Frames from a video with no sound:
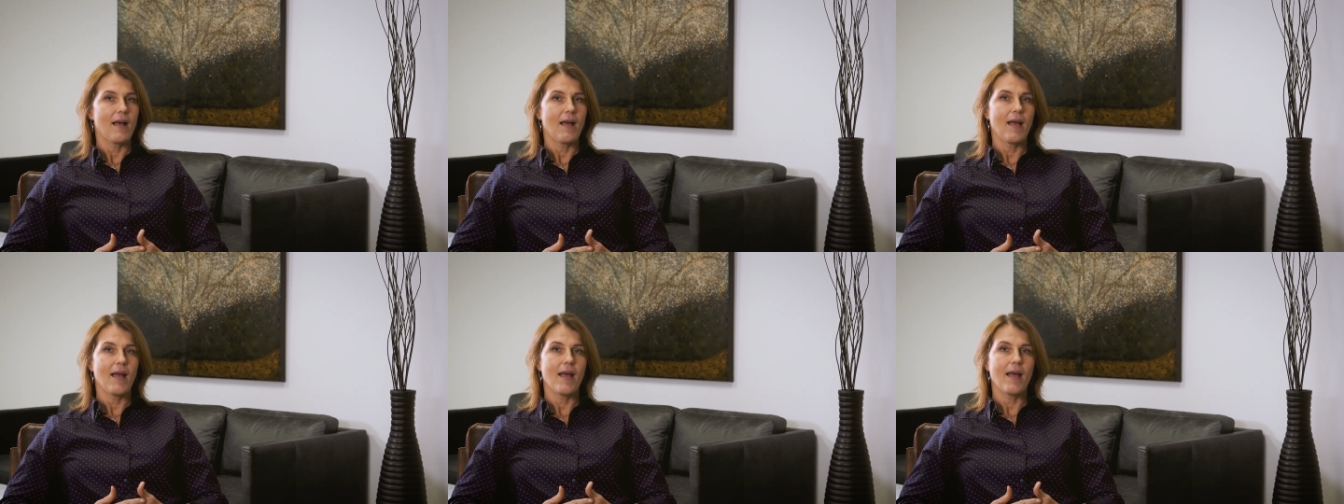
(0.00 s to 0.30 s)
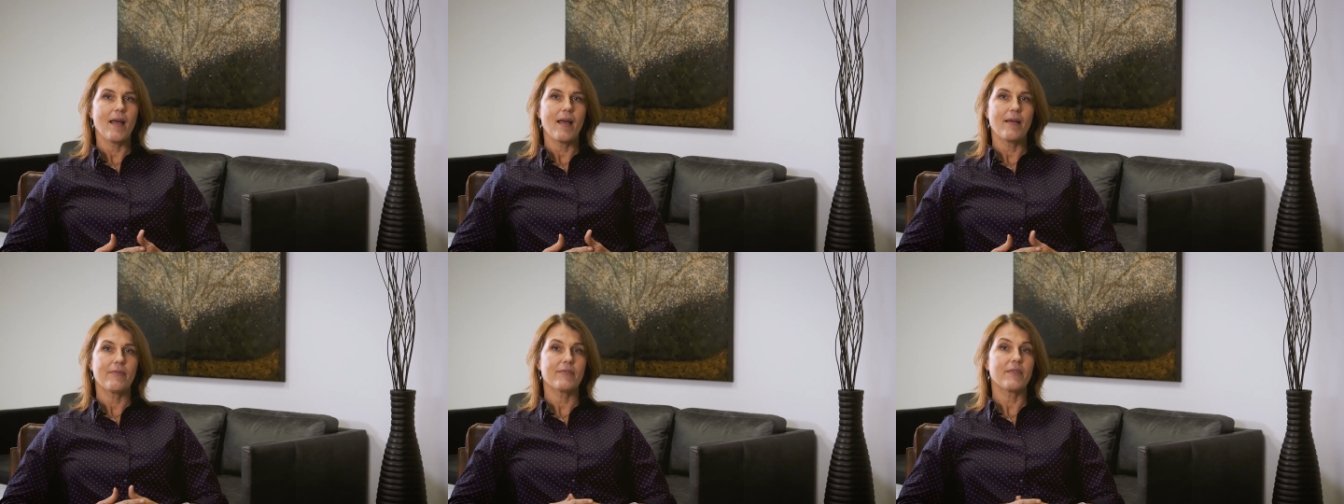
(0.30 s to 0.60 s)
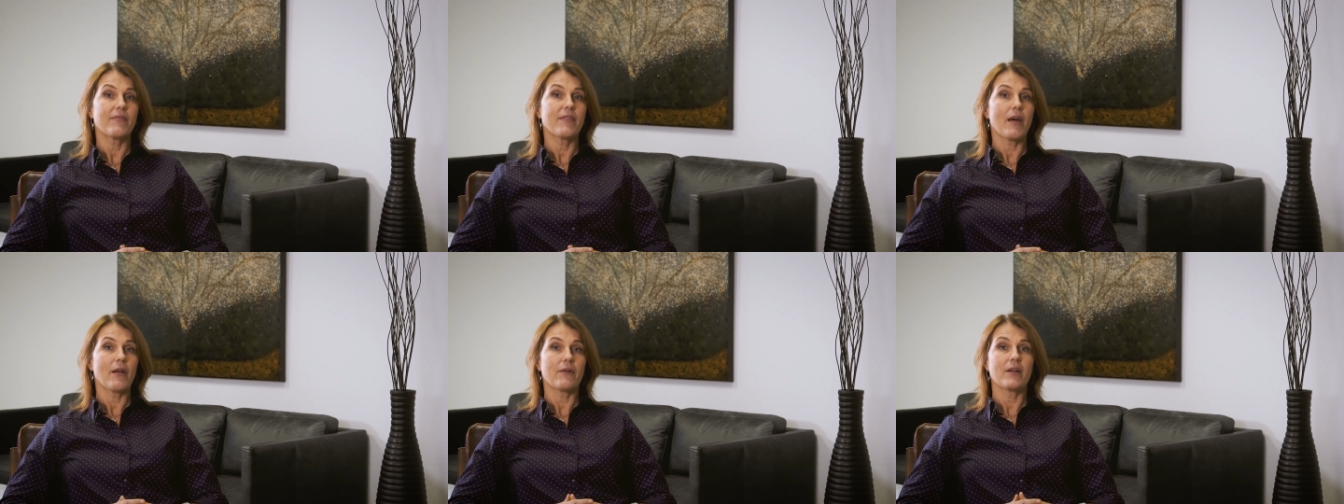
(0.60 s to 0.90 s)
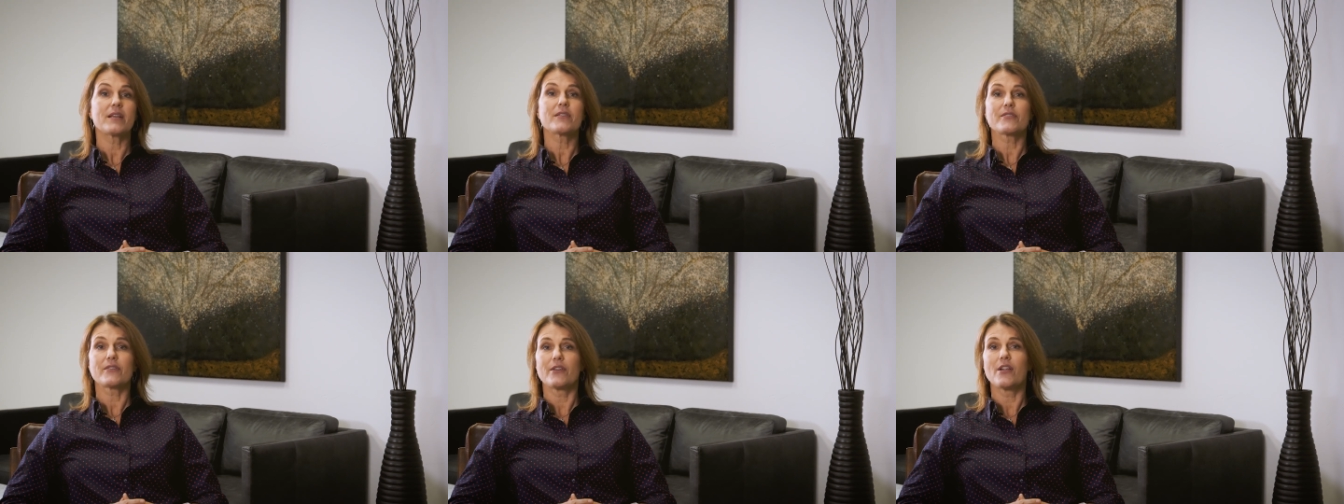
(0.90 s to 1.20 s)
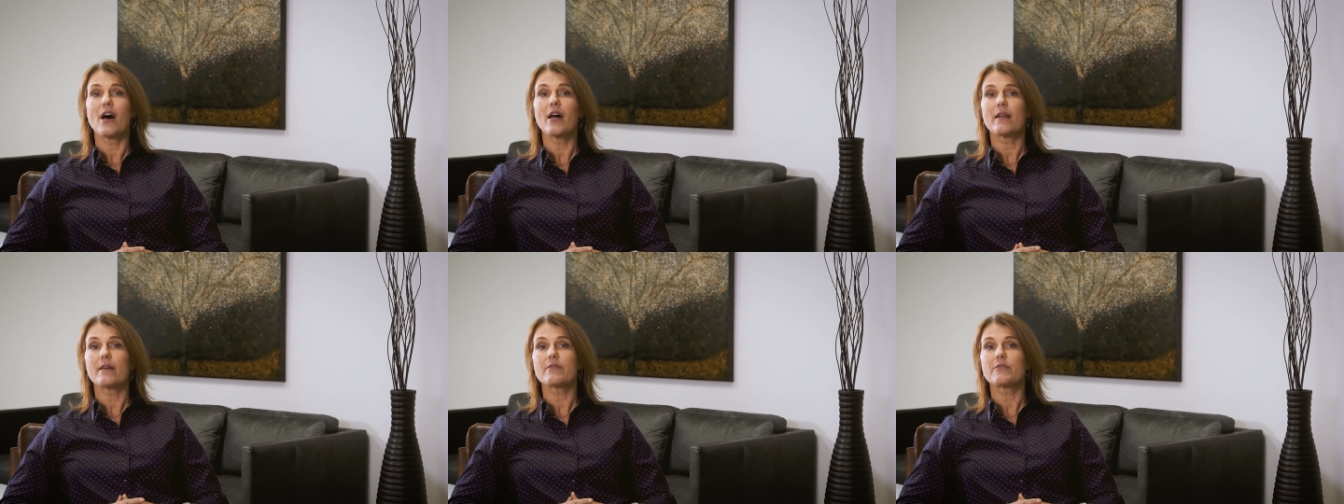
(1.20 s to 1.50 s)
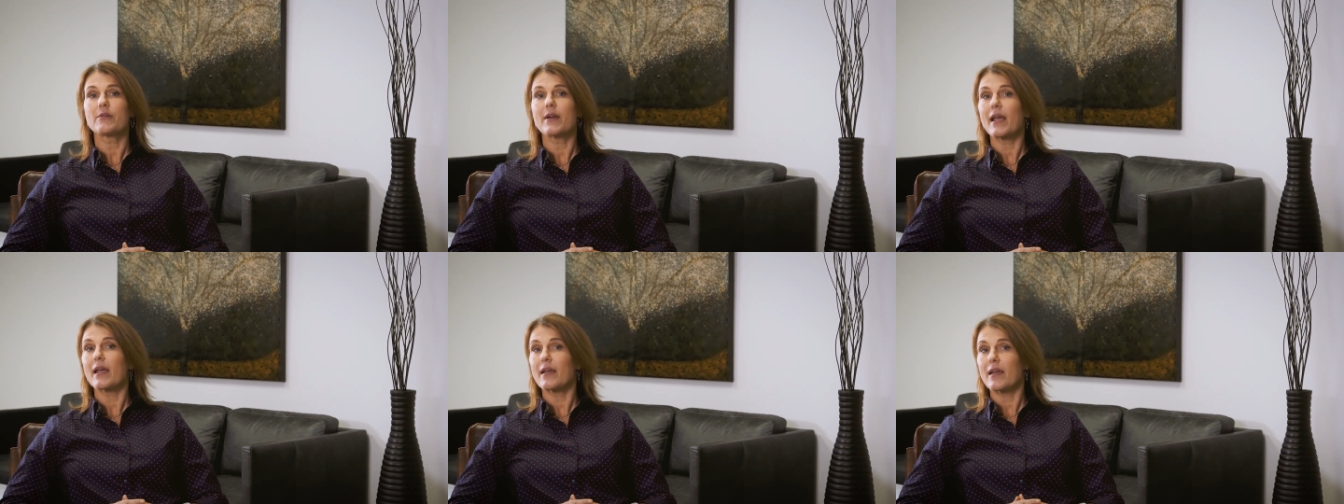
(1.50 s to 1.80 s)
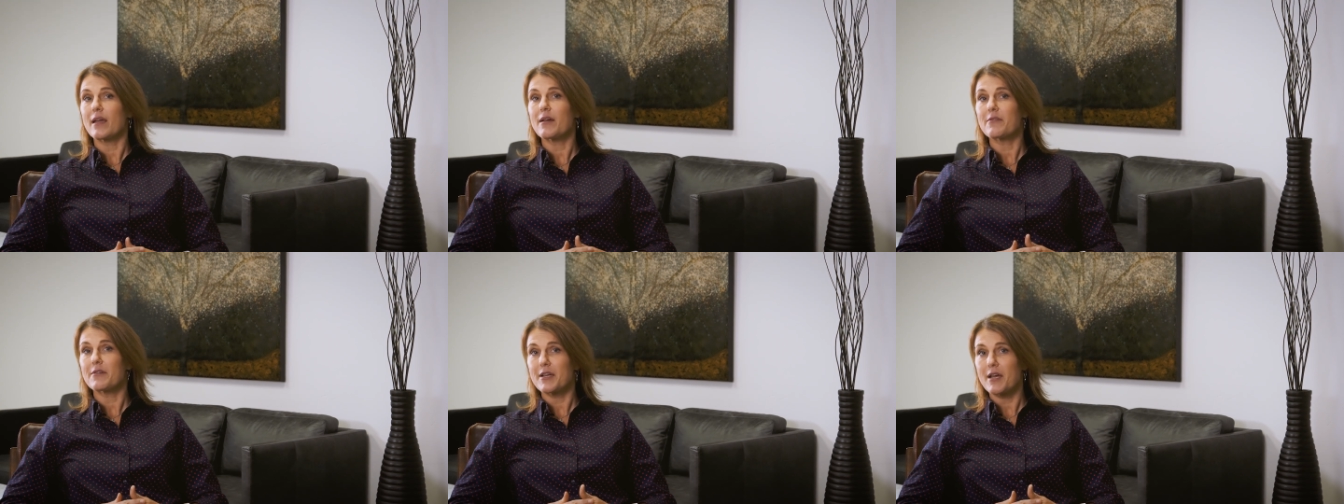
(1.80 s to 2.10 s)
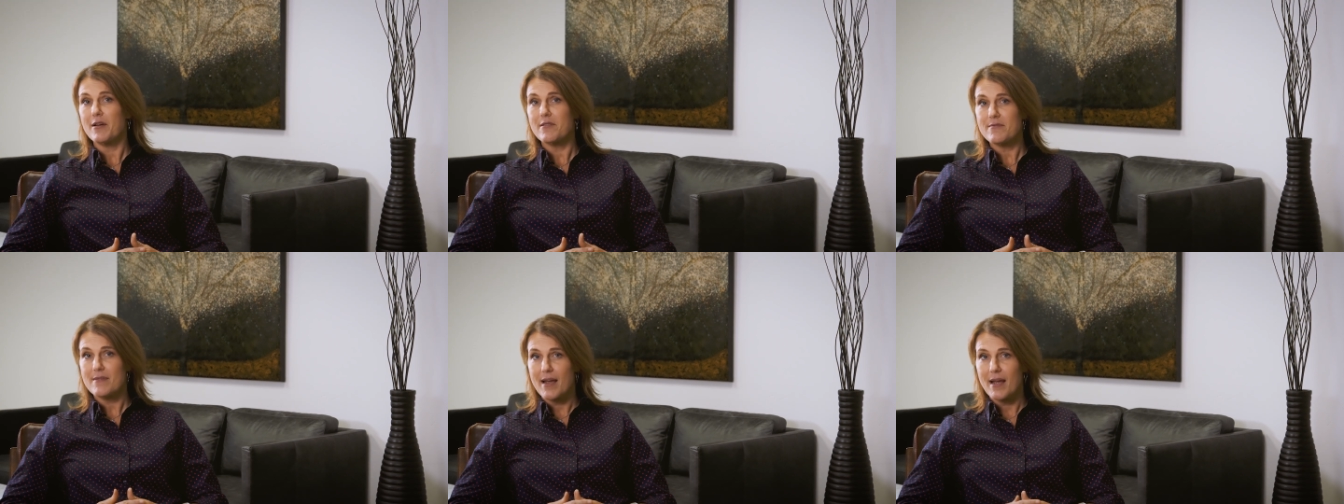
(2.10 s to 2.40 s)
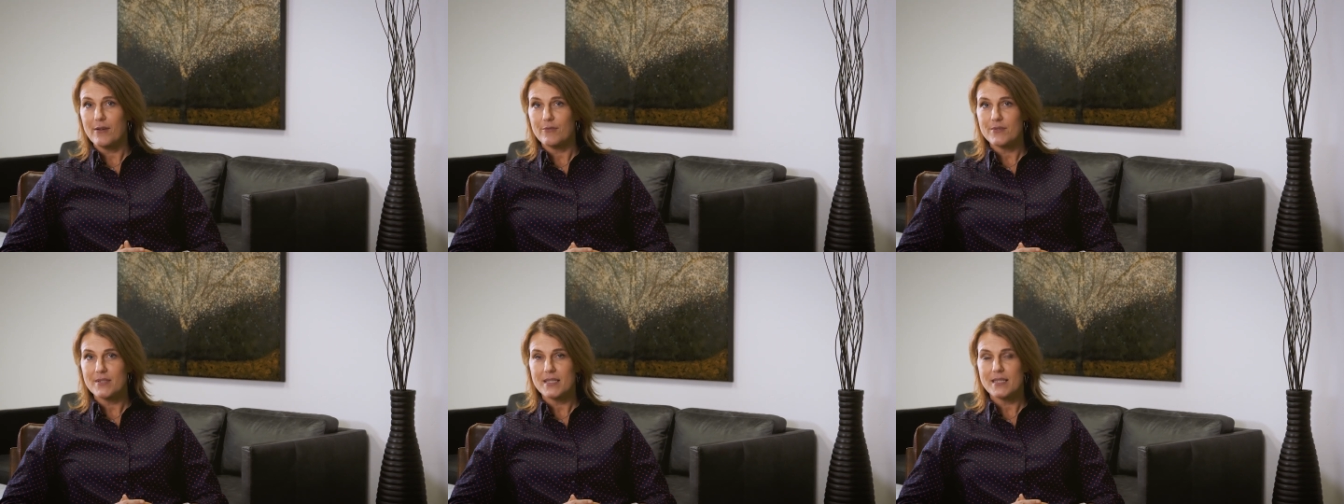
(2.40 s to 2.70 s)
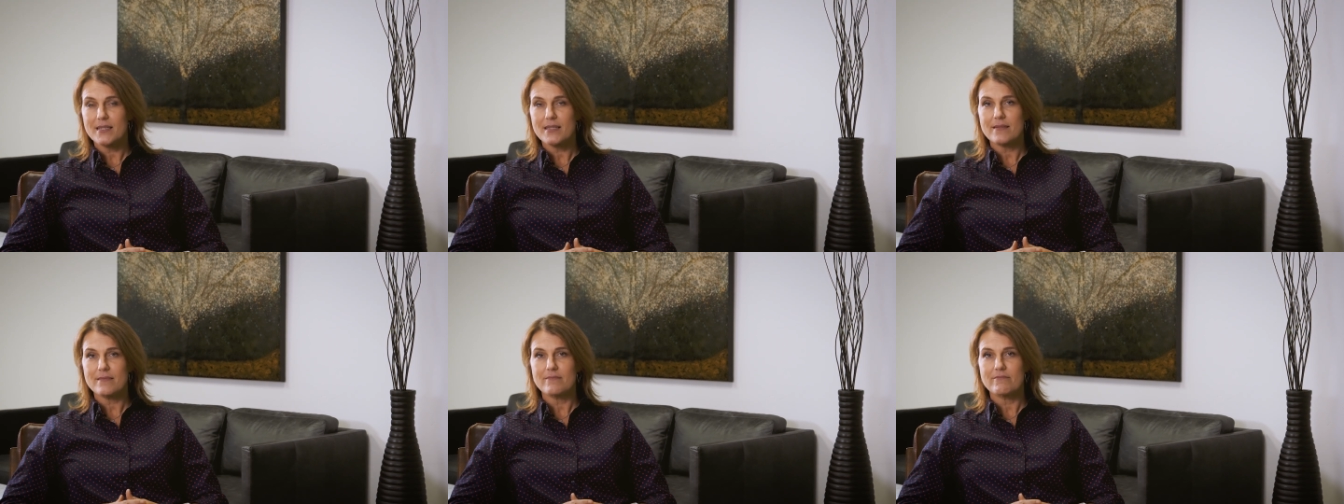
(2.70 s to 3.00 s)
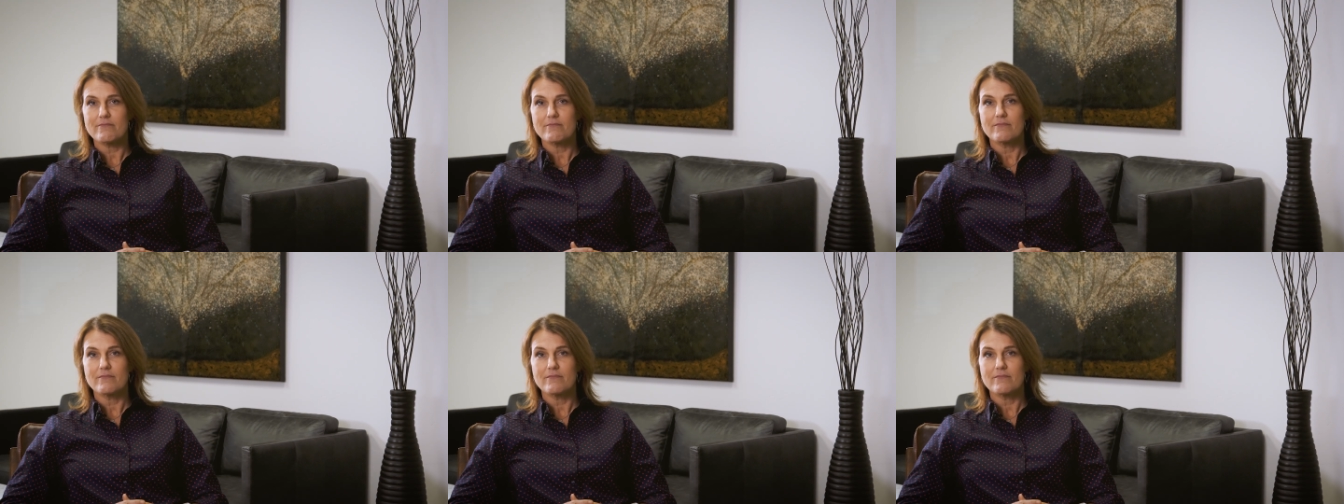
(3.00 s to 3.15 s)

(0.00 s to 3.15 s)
and there is a lot of gray area around it.